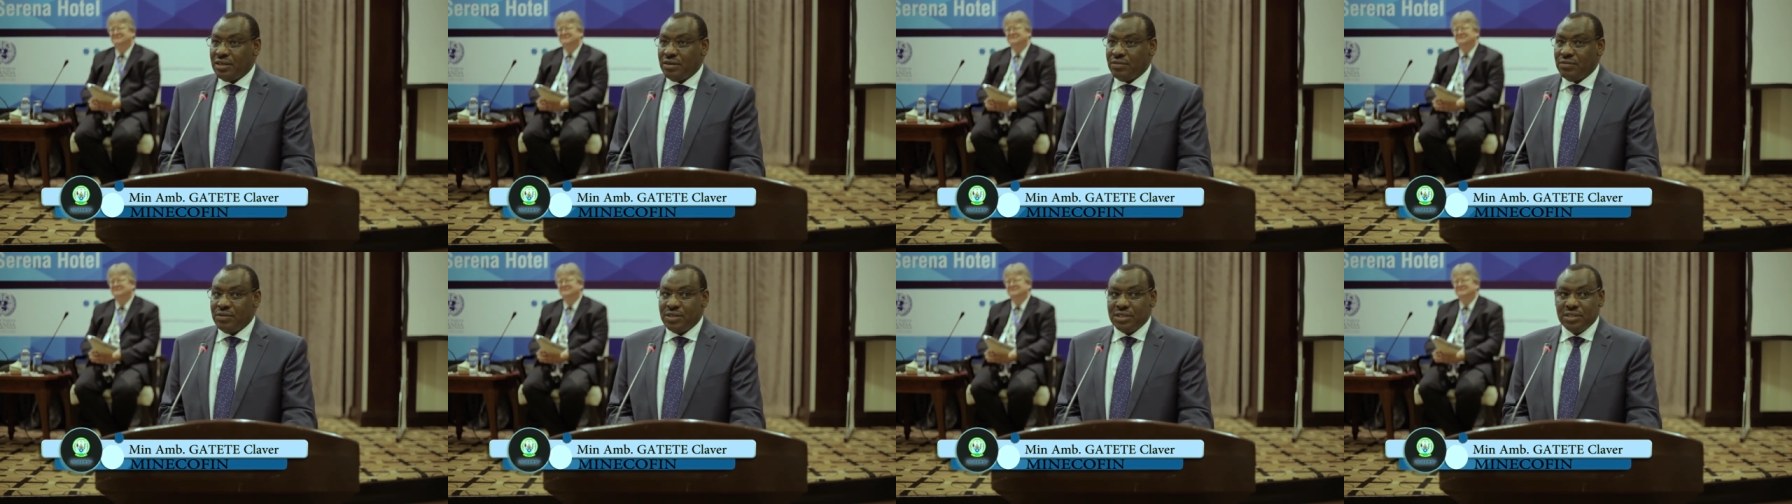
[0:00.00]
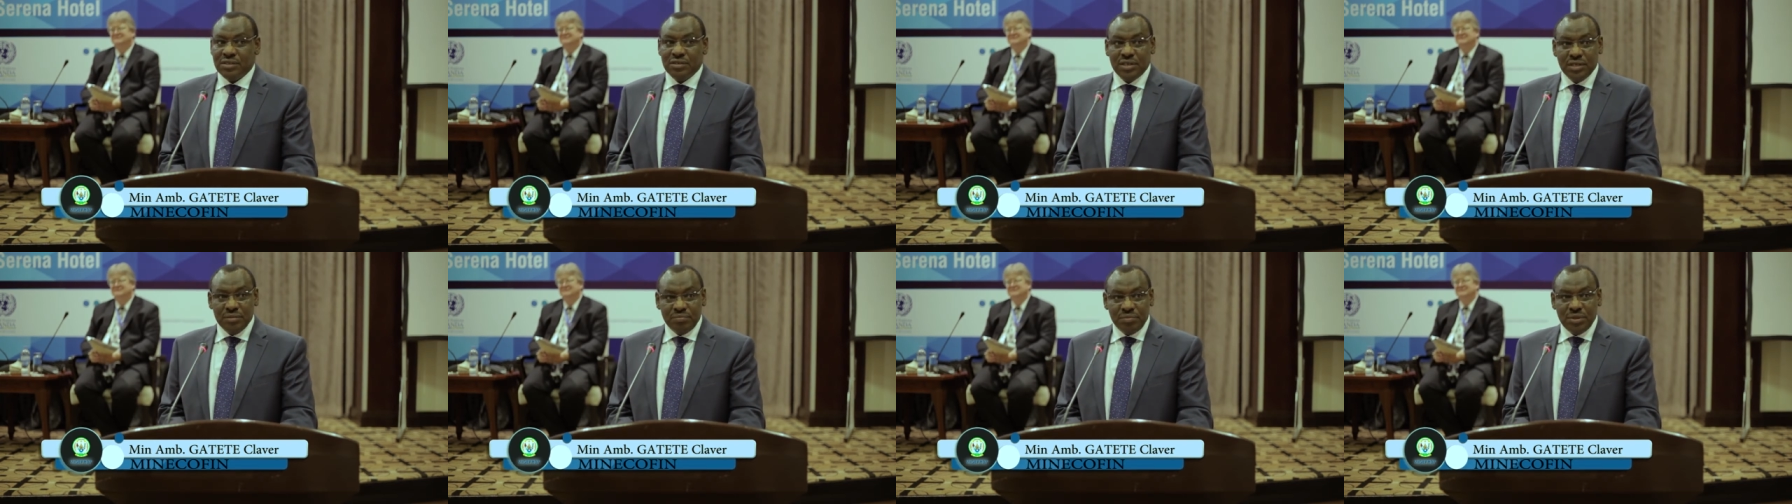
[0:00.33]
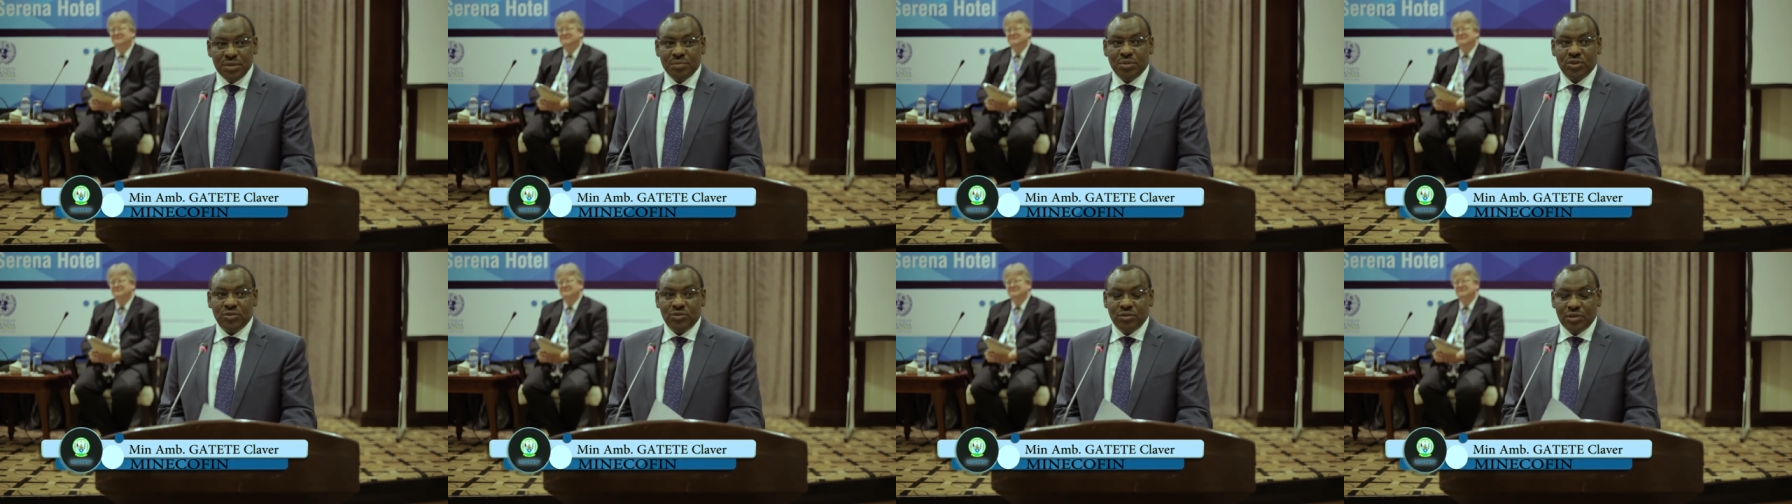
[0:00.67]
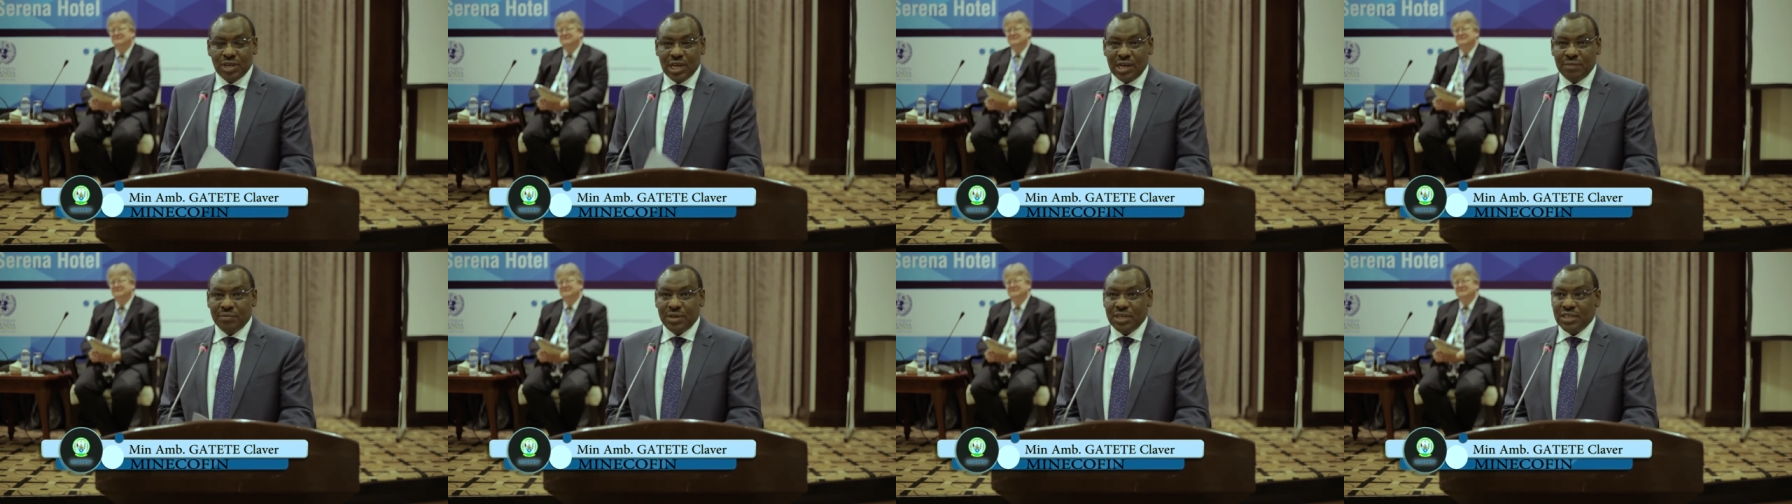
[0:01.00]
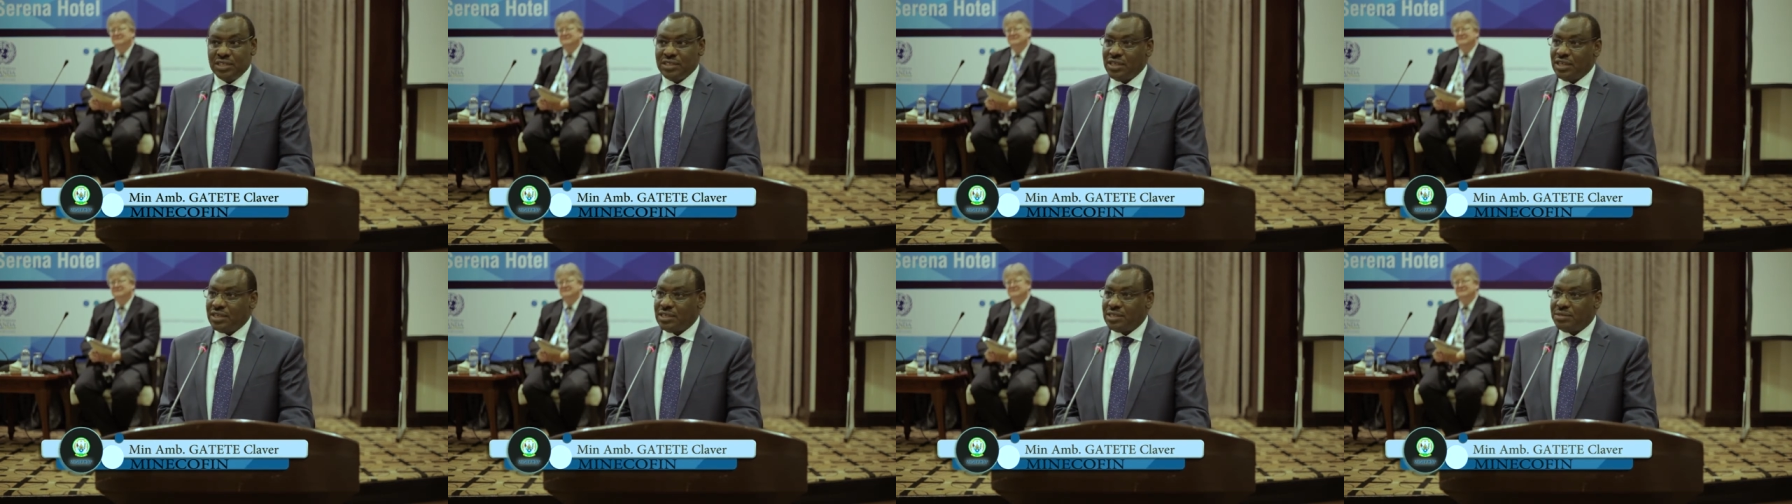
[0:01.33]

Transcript: with really people to come and share